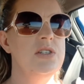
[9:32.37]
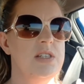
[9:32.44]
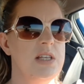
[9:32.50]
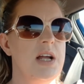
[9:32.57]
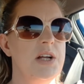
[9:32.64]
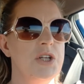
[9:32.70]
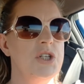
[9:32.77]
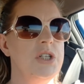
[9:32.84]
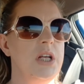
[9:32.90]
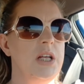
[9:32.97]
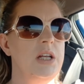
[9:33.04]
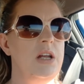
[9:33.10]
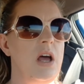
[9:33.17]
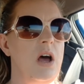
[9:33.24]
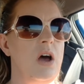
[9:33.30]

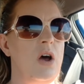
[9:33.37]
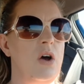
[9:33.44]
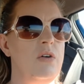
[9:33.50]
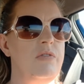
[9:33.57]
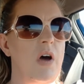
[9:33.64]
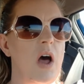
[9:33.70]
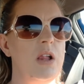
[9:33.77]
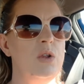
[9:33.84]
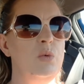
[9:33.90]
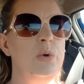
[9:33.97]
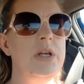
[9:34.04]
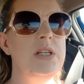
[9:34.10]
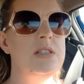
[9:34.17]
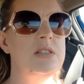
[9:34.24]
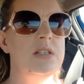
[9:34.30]
section of
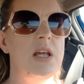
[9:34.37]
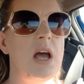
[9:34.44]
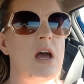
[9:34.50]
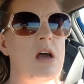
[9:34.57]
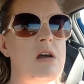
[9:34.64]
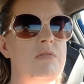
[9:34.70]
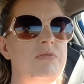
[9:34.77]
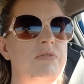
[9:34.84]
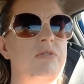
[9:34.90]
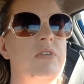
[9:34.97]
Halloween stuff,